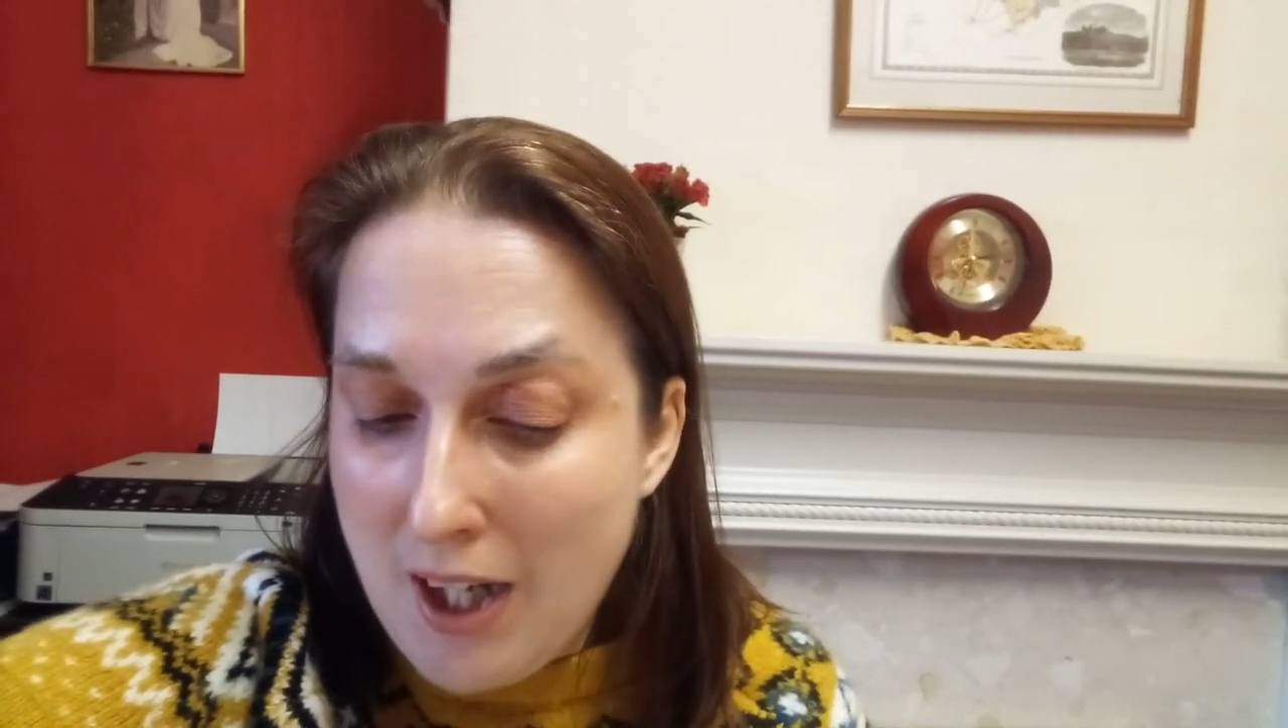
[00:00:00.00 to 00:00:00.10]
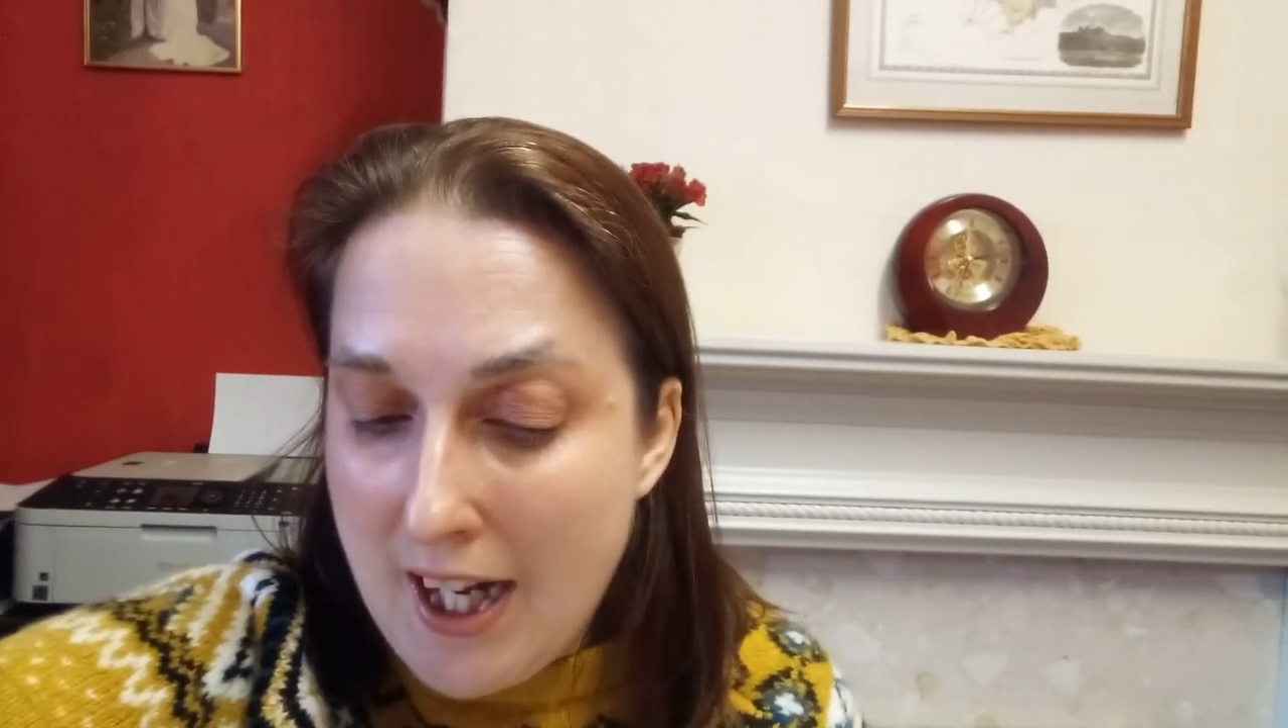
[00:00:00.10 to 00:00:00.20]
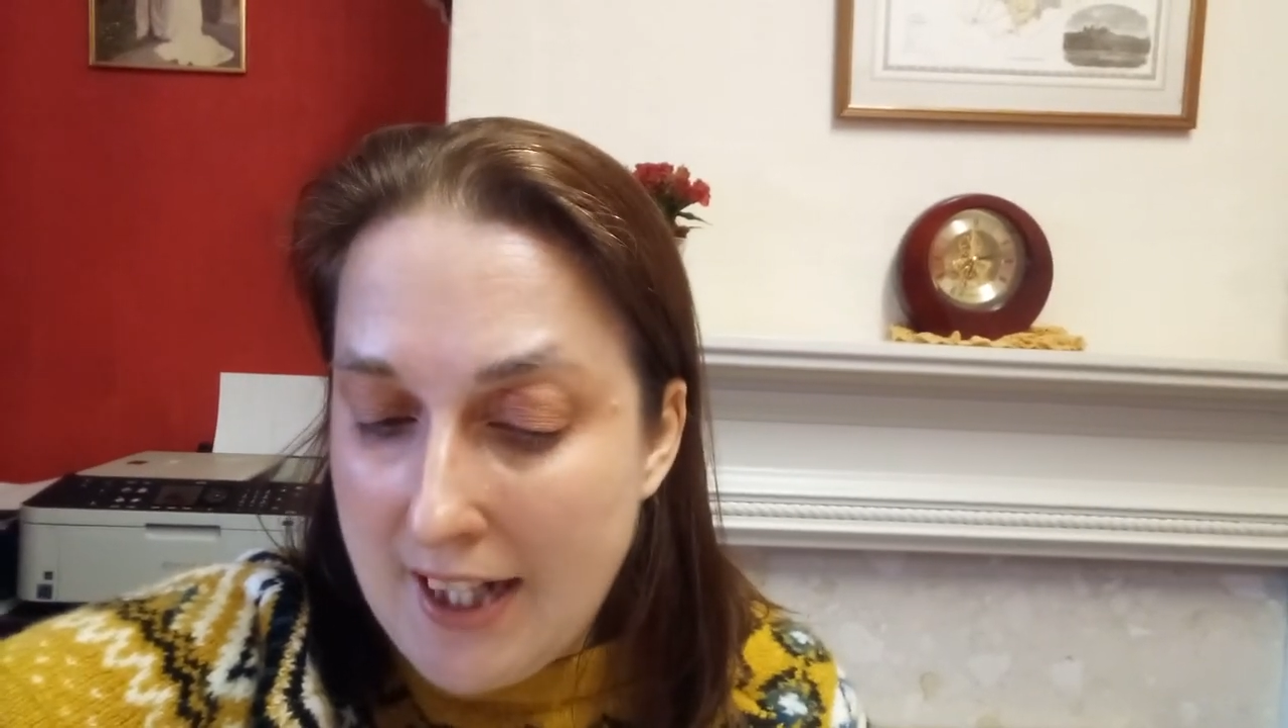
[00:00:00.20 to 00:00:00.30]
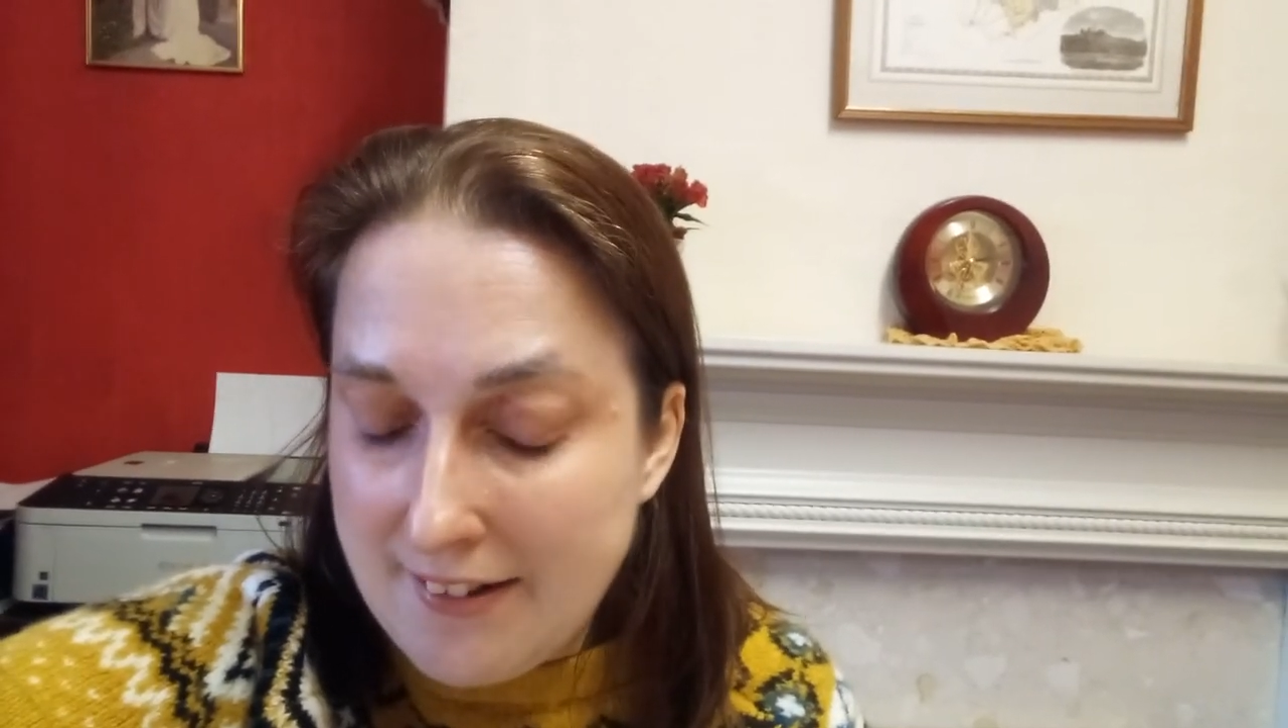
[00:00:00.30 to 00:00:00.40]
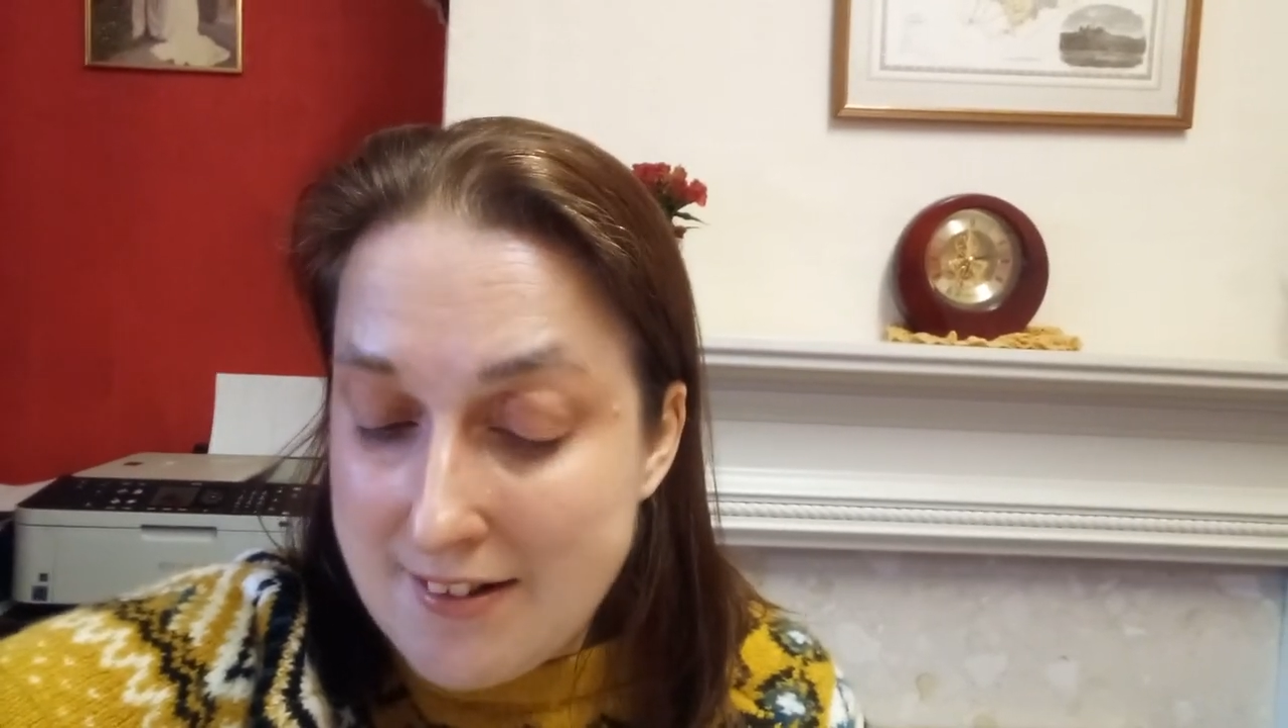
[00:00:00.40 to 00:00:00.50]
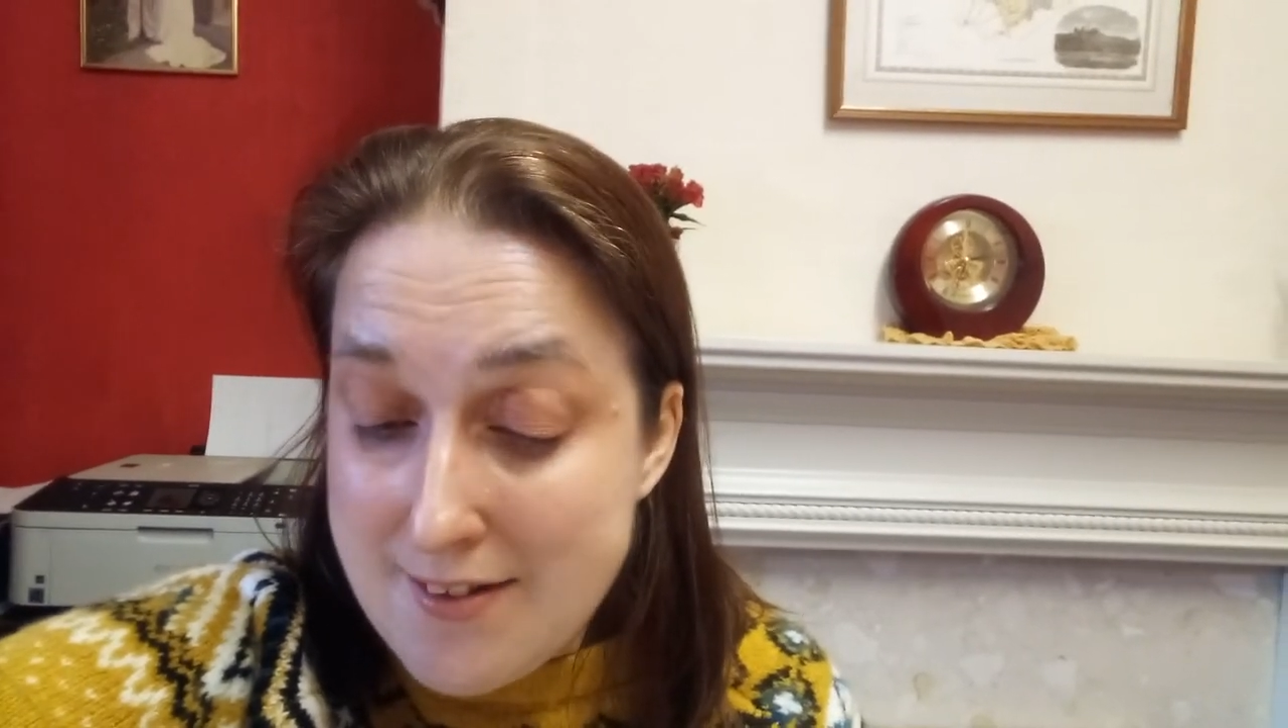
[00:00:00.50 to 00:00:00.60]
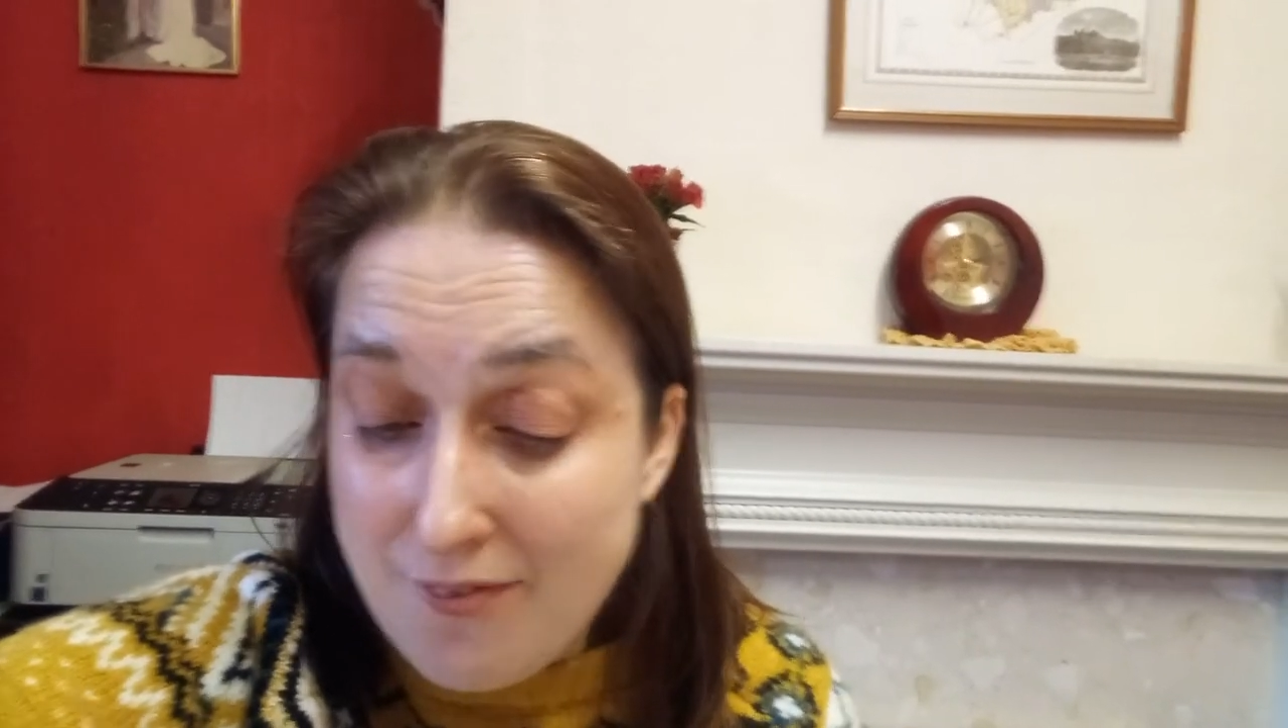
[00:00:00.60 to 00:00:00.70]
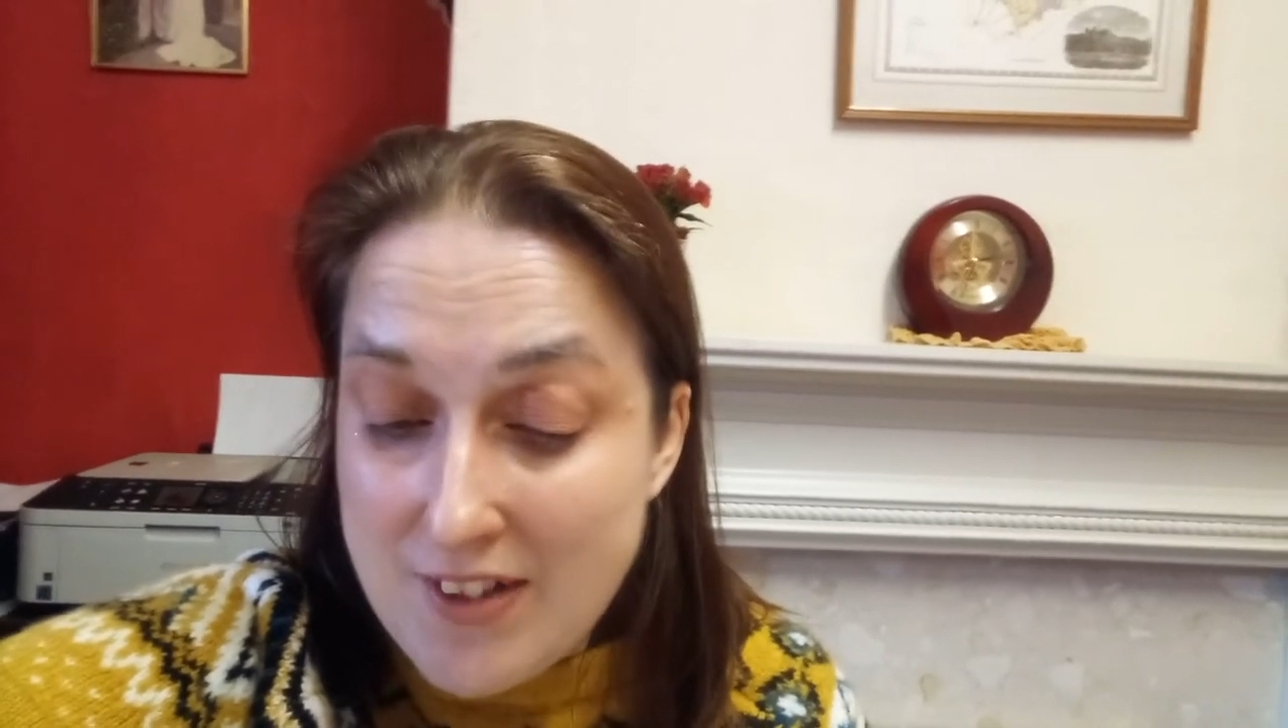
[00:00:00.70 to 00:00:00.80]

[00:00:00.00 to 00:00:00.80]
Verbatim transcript: and